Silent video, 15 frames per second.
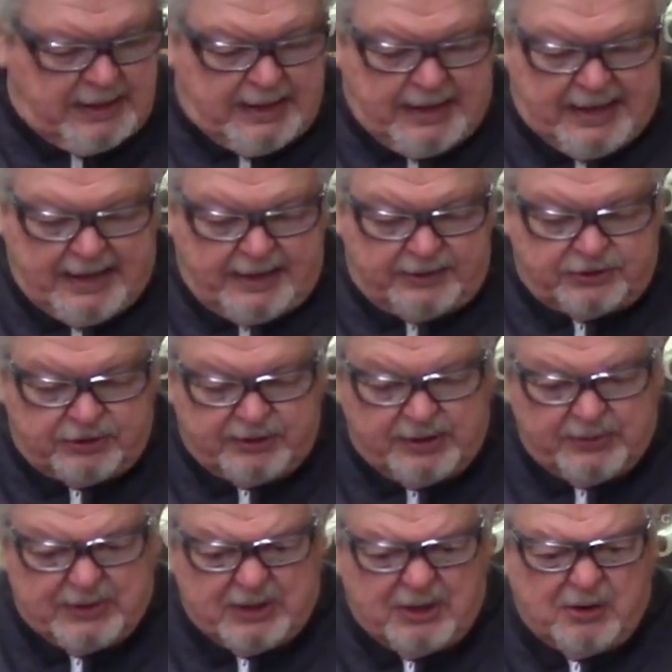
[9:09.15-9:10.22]
And so here
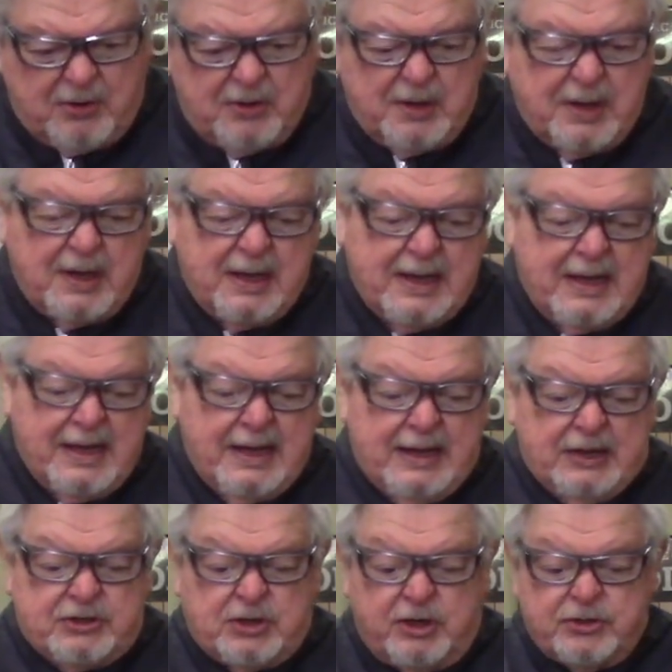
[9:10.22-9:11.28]
we go.
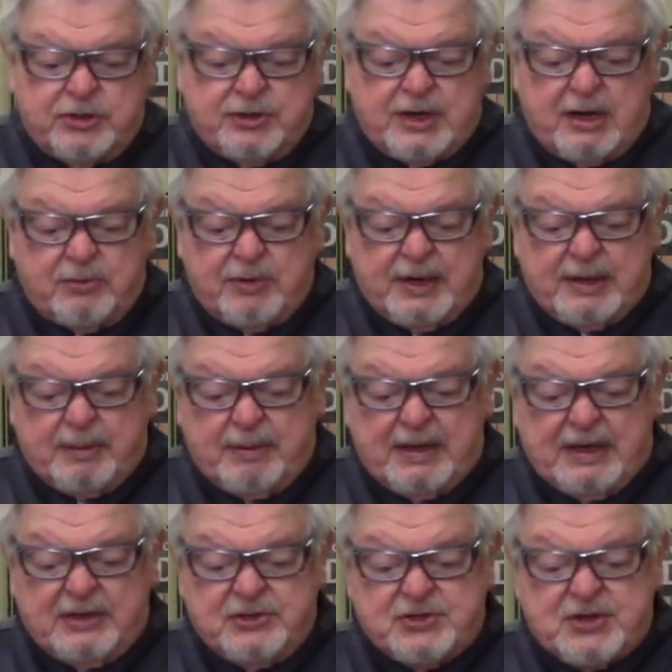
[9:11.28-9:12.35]
It's also not running
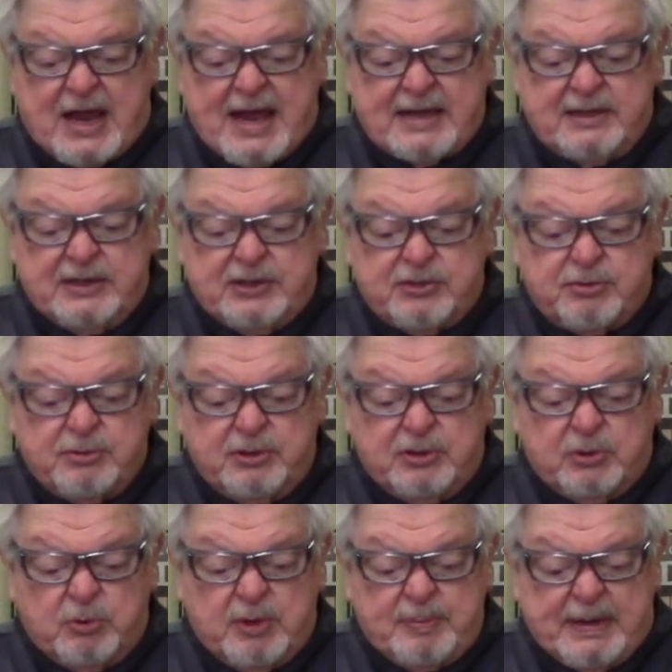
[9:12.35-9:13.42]
exactly true. The
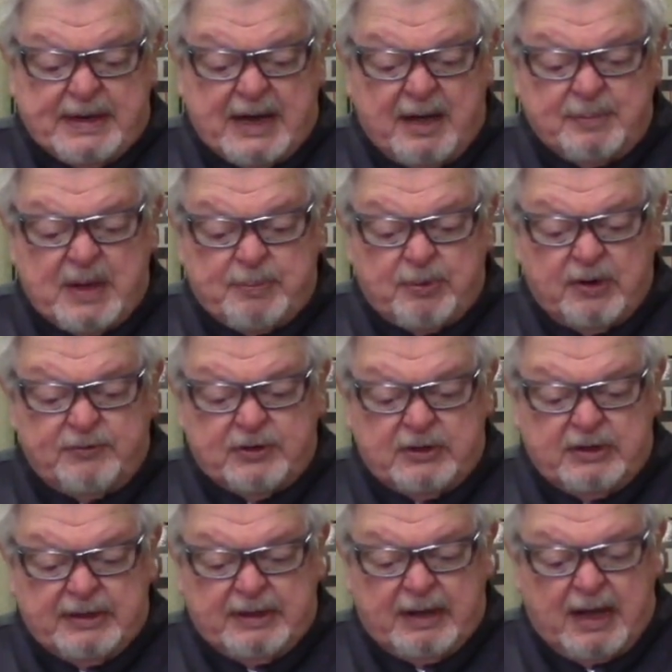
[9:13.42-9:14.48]
wood may not be
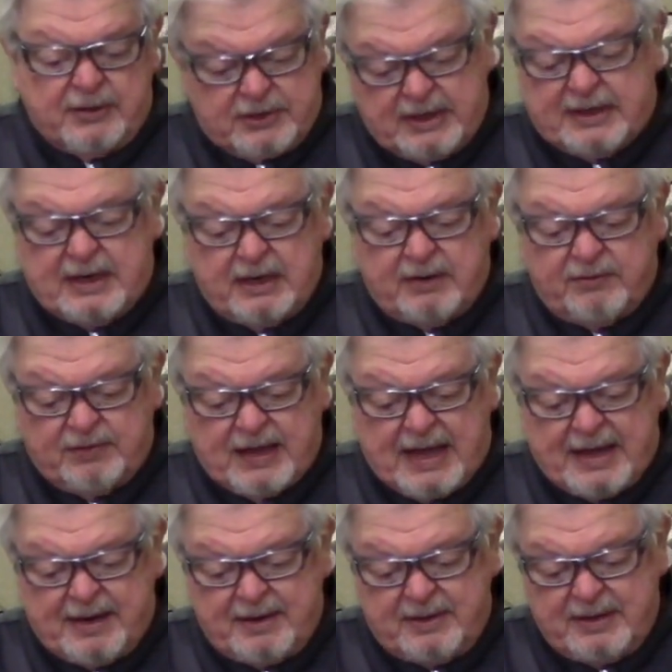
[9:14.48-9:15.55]
perfectly. I'll take care of
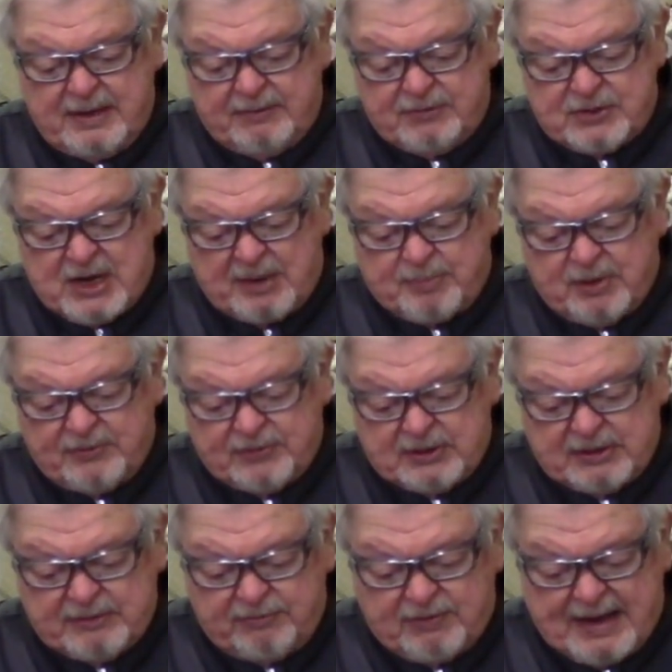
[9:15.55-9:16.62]
that. If it's not
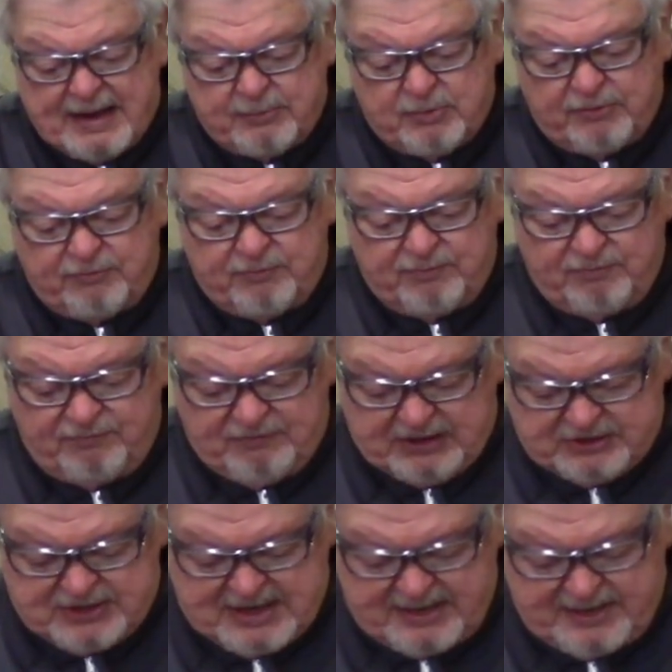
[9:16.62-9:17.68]
perfectly flat, we'll
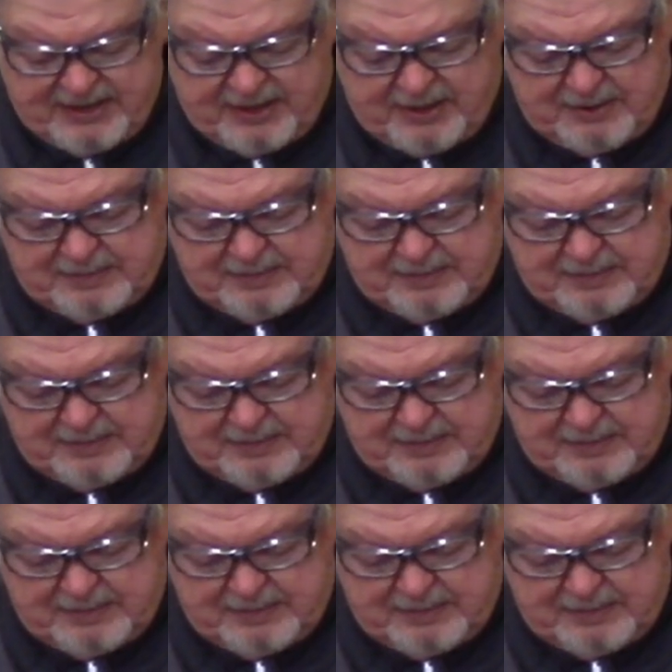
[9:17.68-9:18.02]
fix that later.